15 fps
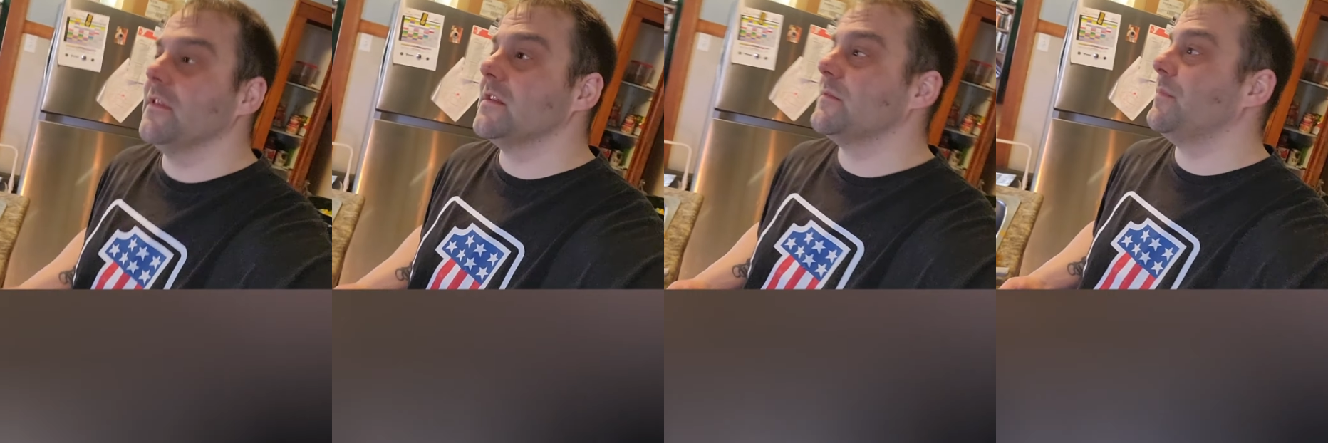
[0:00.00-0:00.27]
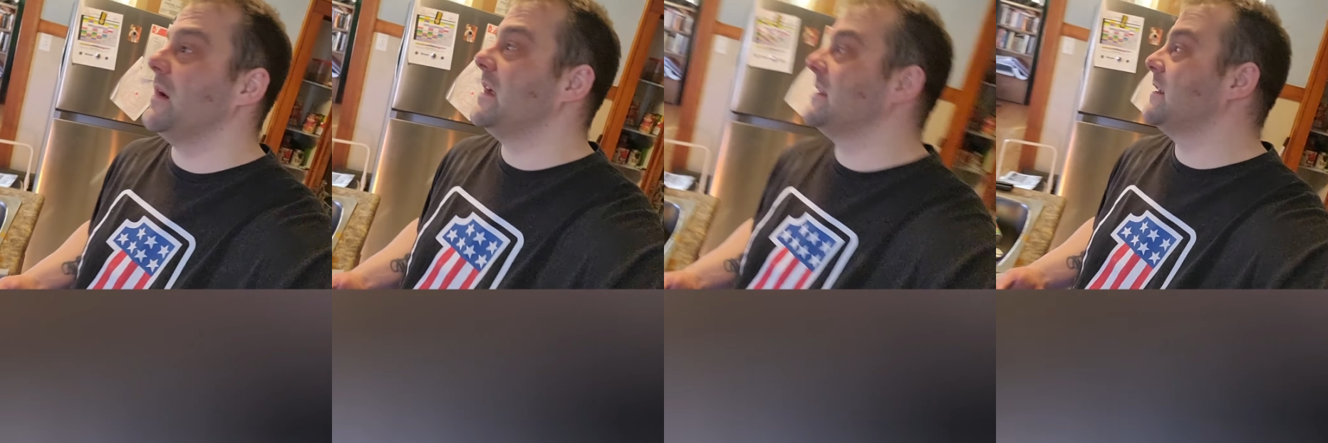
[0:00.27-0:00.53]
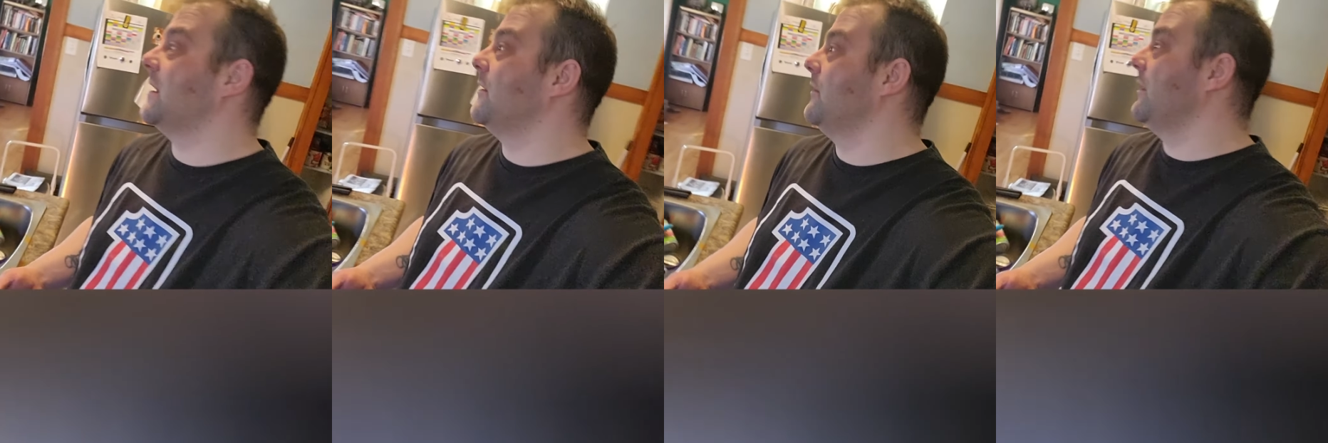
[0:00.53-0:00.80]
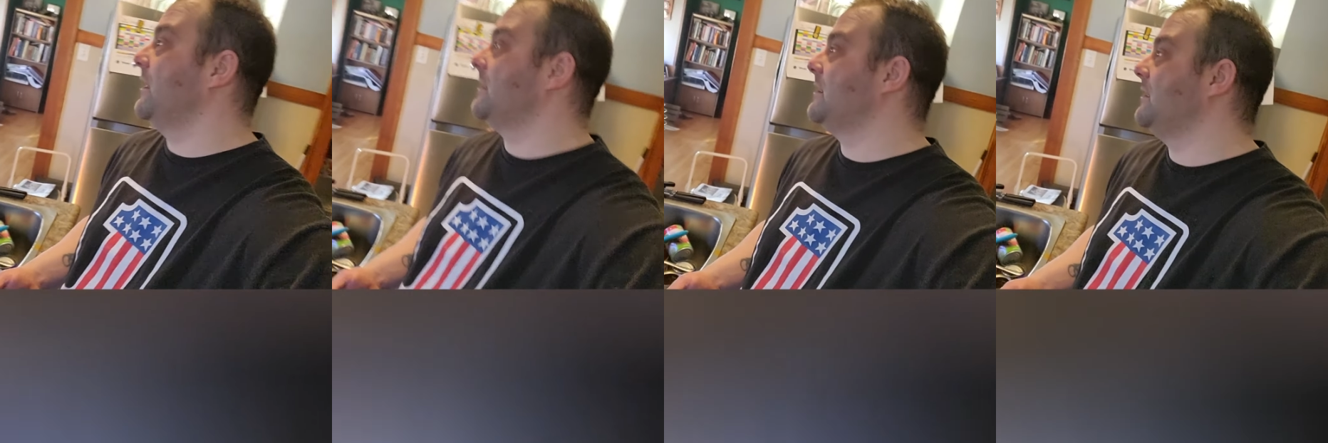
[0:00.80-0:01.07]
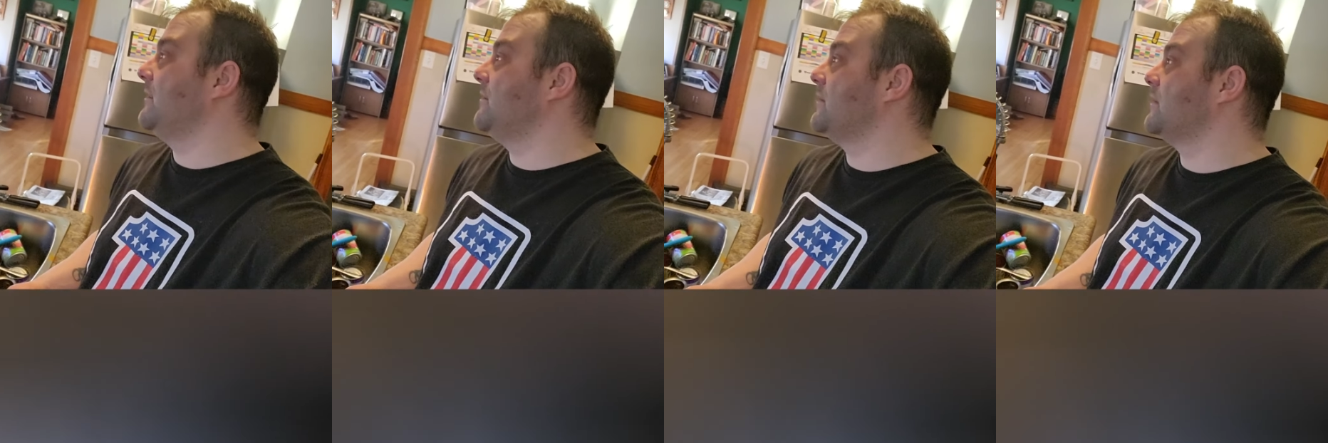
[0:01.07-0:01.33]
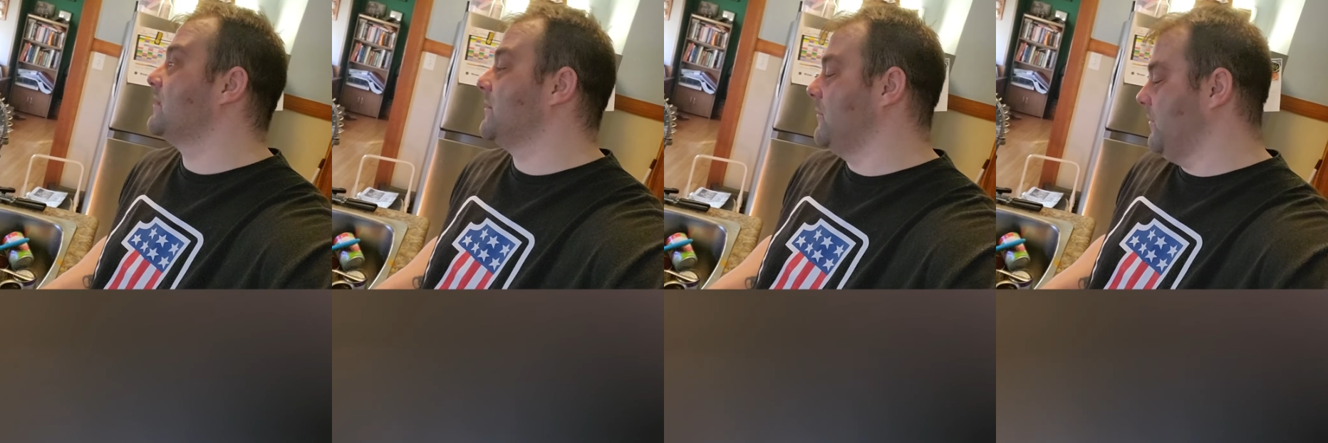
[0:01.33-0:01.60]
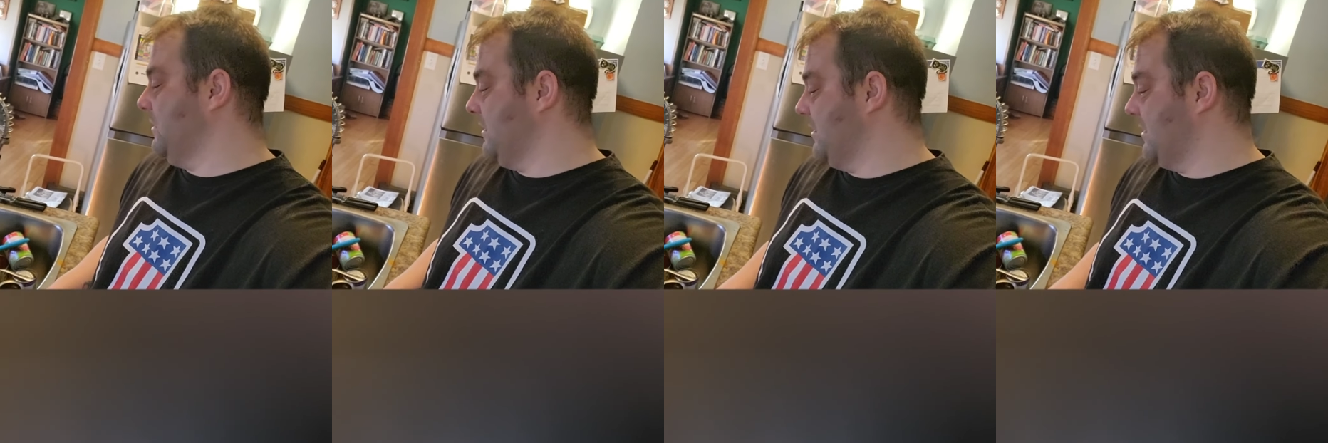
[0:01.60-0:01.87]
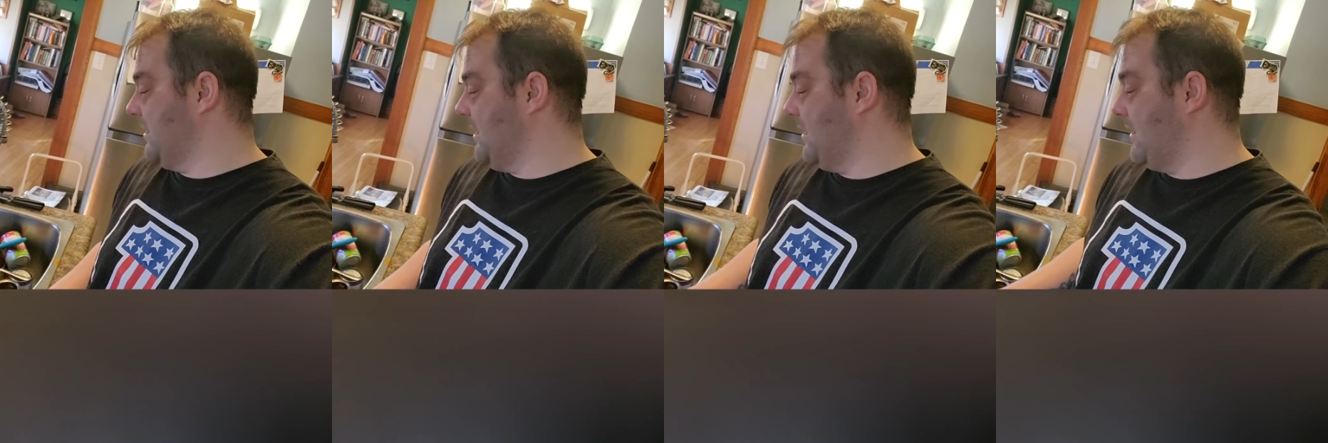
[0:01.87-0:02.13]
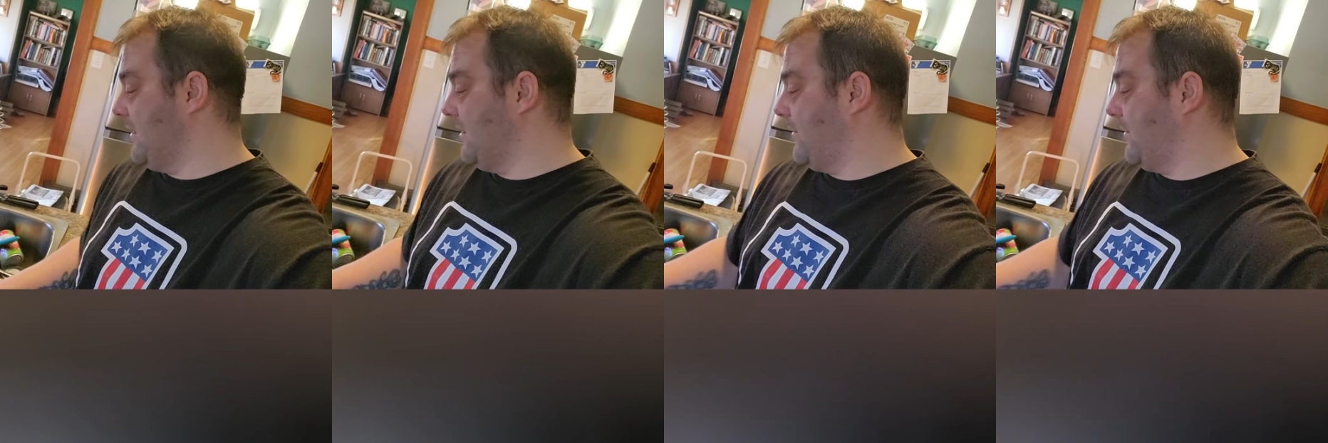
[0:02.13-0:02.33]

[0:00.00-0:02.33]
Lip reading: spice, I don't like to use so much like